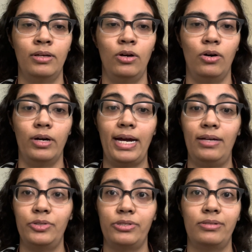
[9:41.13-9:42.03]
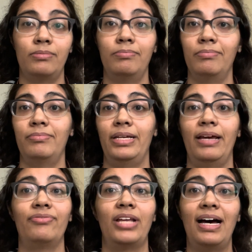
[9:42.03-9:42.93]
Or else,
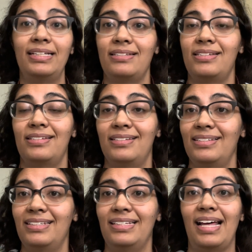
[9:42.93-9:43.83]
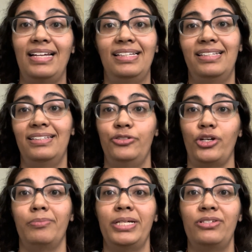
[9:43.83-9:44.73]
if not, then
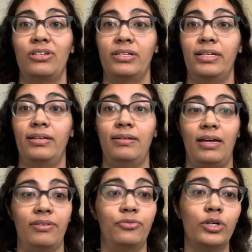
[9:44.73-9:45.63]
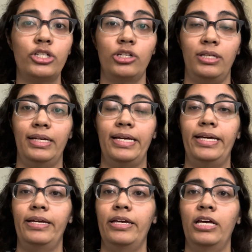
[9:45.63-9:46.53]
Germany is going to,
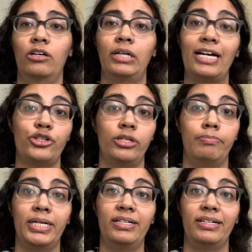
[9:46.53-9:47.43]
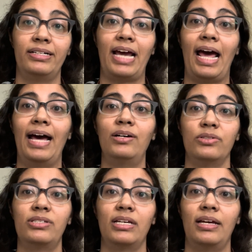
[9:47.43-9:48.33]
unfortunately, crash and burn
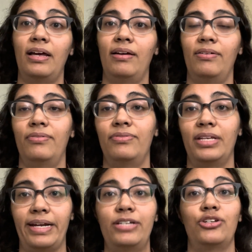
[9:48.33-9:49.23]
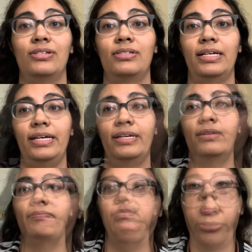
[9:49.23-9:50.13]
out of the Nations League. All
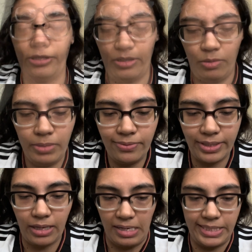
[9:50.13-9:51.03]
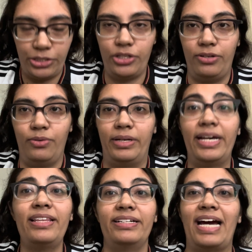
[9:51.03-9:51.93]
right, so moving on to
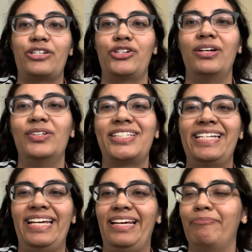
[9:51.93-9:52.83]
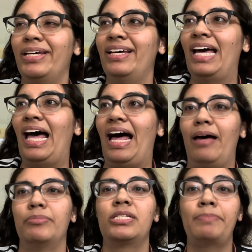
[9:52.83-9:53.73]
another national team,
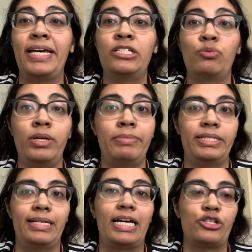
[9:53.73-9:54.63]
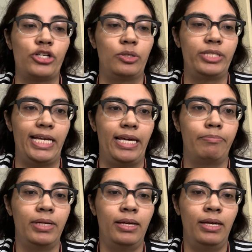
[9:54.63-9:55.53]
Spain's women's national team.